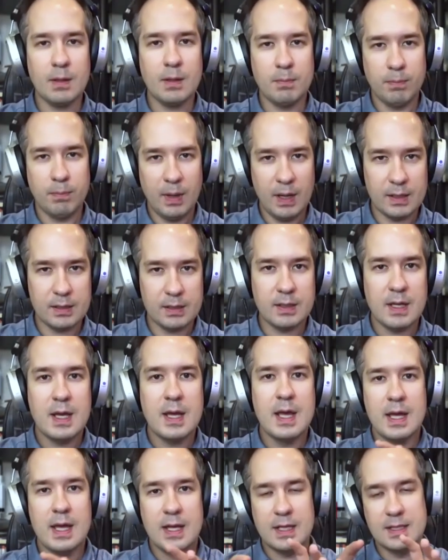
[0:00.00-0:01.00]
But
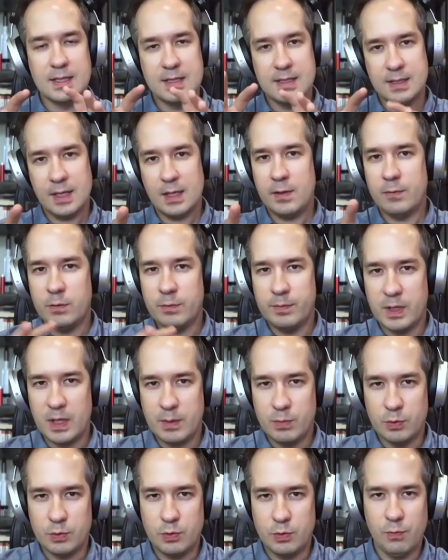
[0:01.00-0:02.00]
instead, we'll
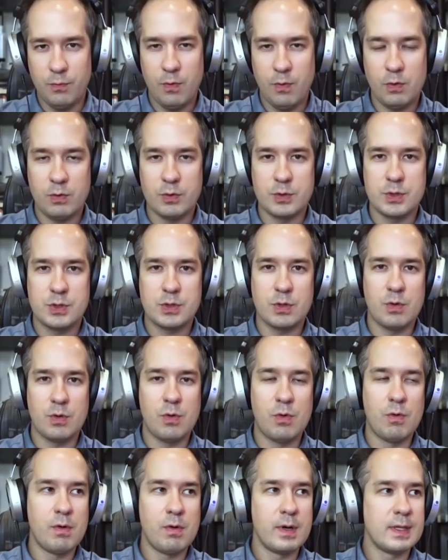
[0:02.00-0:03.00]
be able to focus
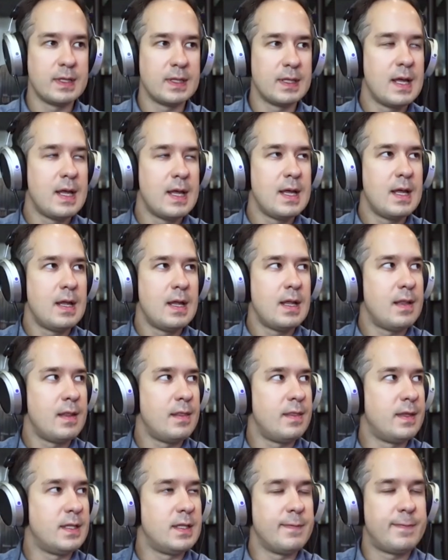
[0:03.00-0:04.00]
on
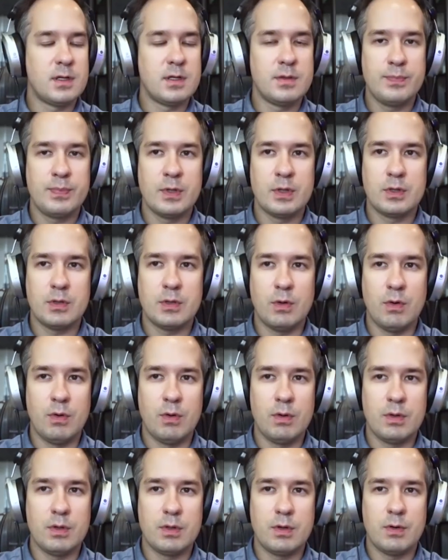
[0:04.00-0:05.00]
the development
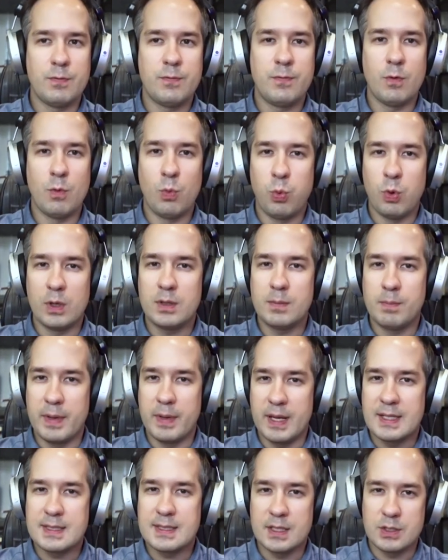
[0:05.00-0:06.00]
of, of what
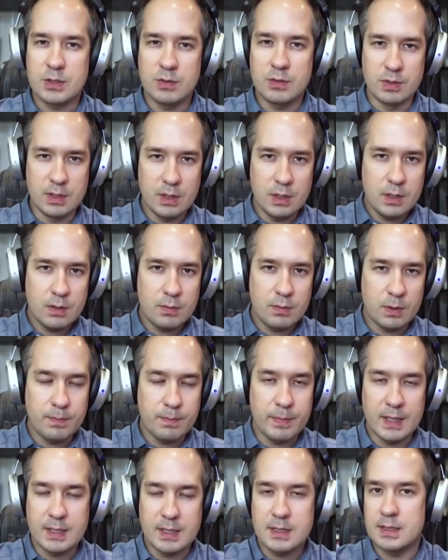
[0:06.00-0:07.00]
makes us unique,
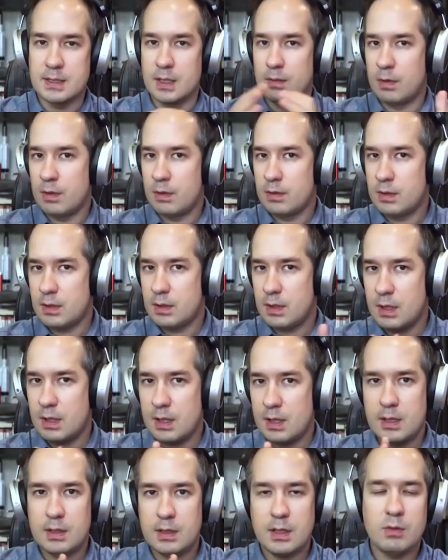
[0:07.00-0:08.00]
what makes Scentbird
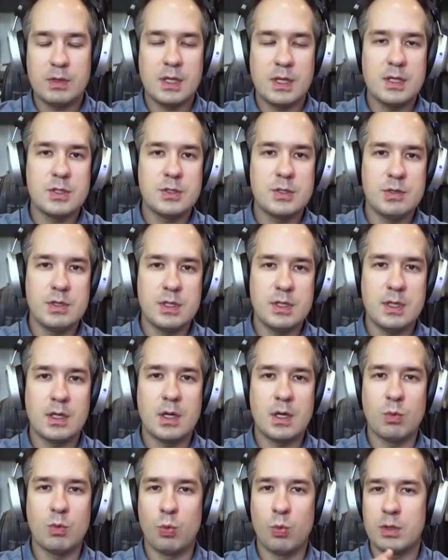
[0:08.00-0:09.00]
uh, in our case
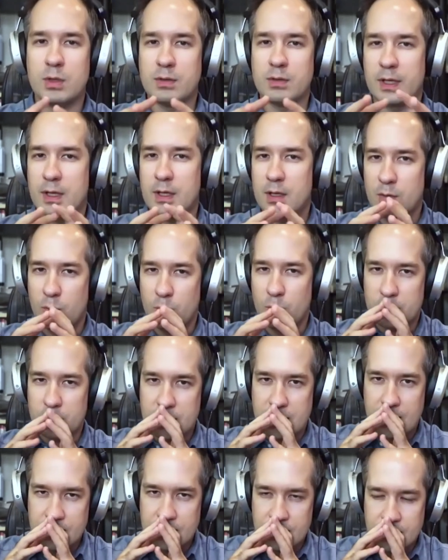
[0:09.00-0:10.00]
unique, what like
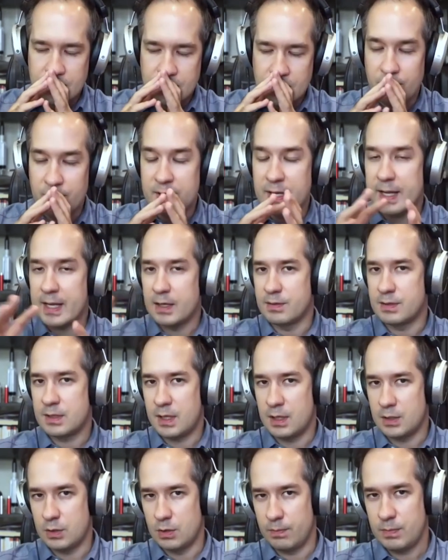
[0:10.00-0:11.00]
what no one
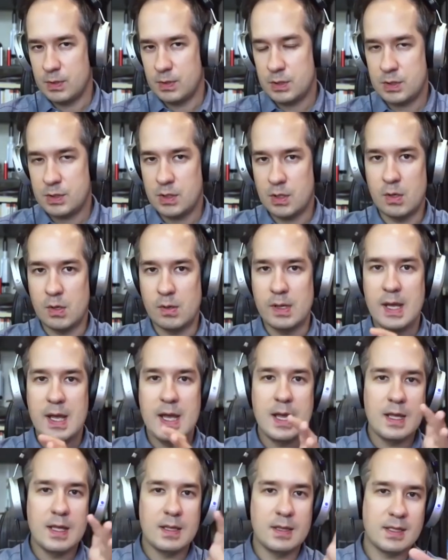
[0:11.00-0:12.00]
else can do. So
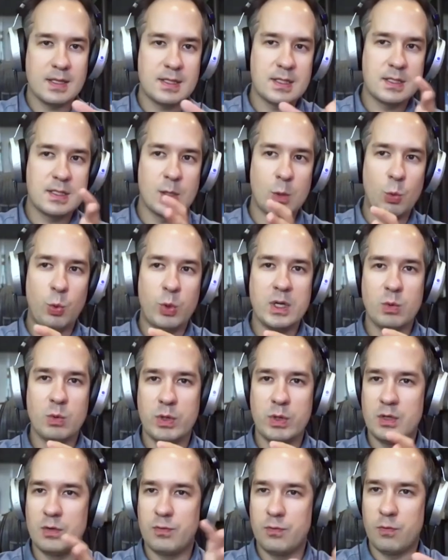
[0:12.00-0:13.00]
this is a
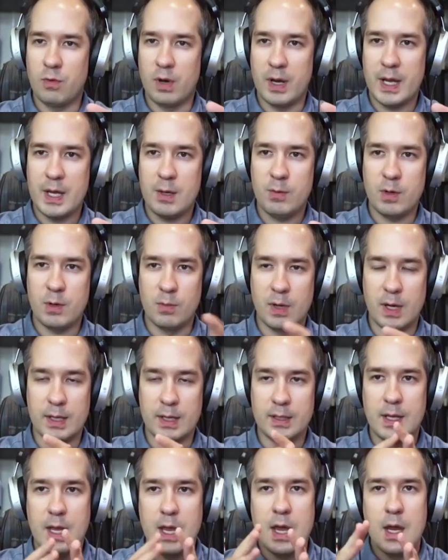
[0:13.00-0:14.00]
win-win for
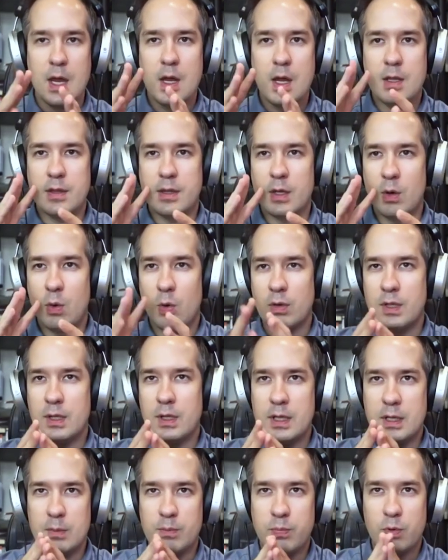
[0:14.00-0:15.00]
everyone. The
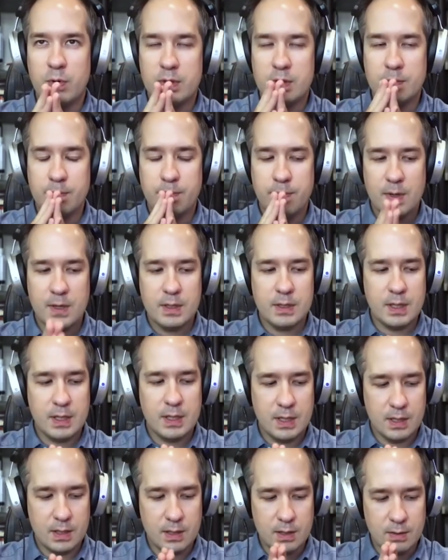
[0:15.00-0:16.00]
only important part
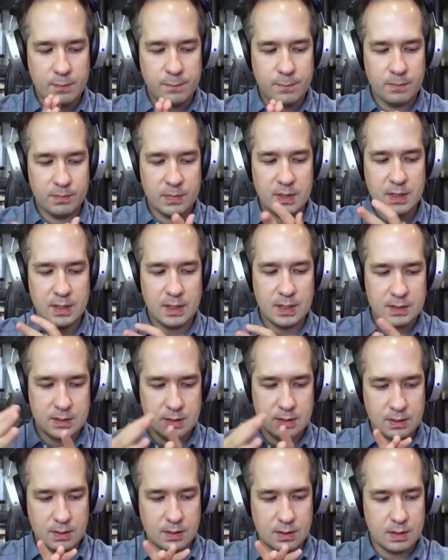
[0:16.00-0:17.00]
here for me
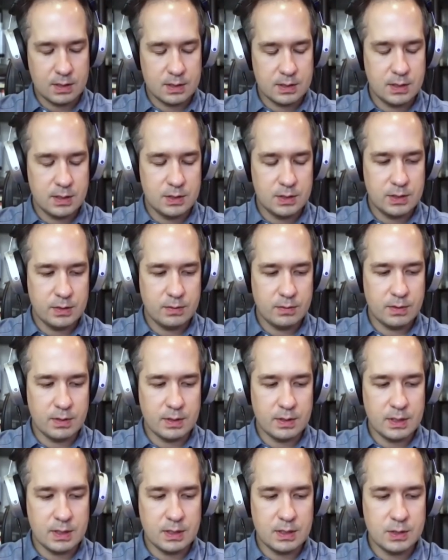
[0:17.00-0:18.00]
as a
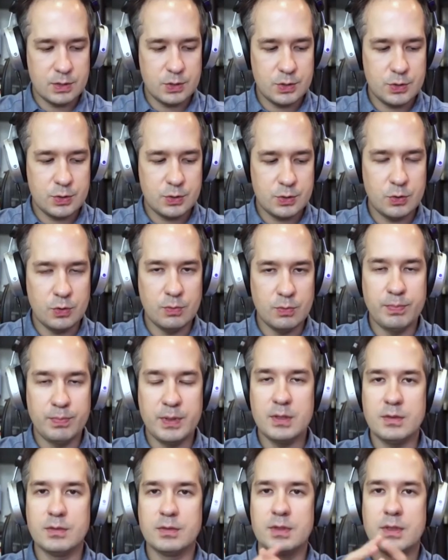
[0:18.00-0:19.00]
CTO is to
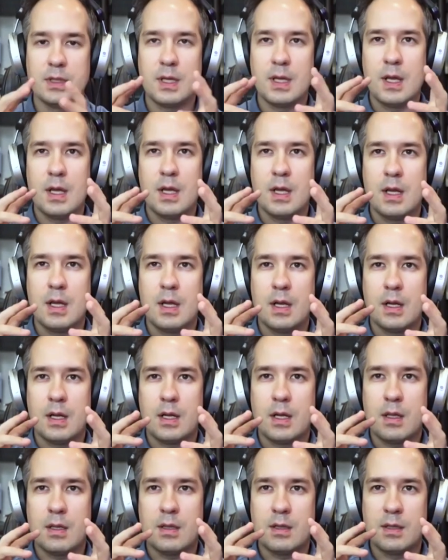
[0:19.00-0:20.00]
build
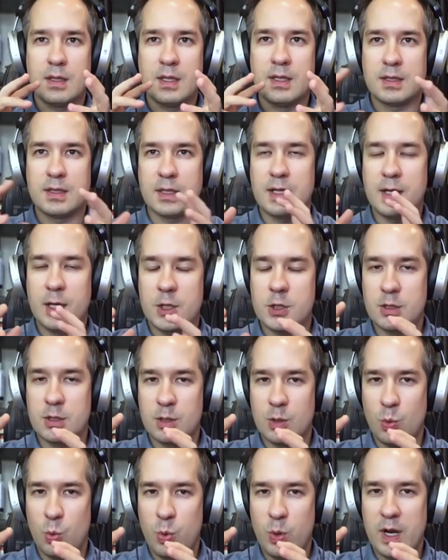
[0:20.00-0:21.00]
the
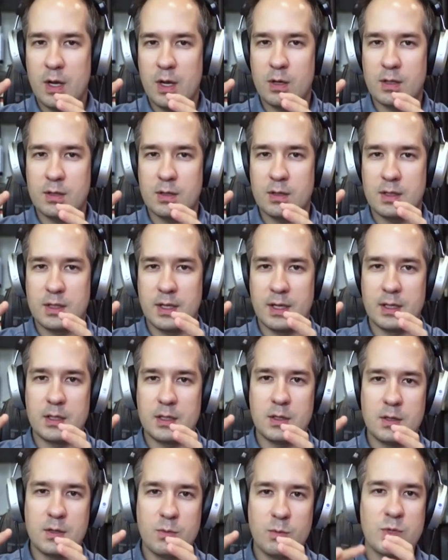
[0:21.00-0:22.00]
integration the way
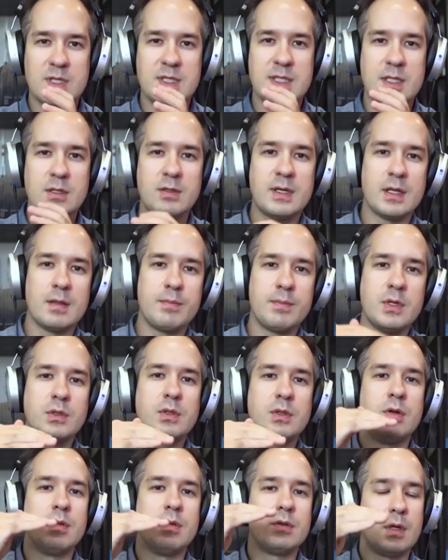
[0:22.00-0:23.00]
that we still can
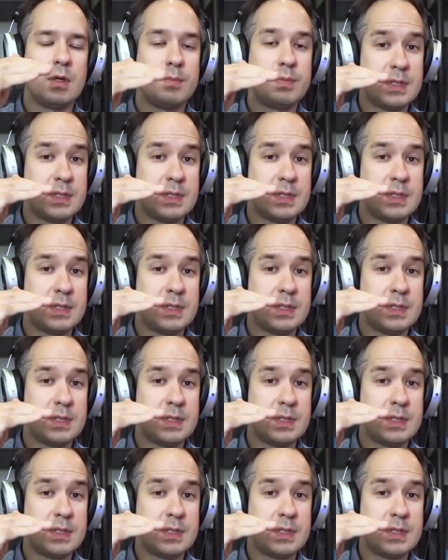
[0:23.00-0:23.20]
build on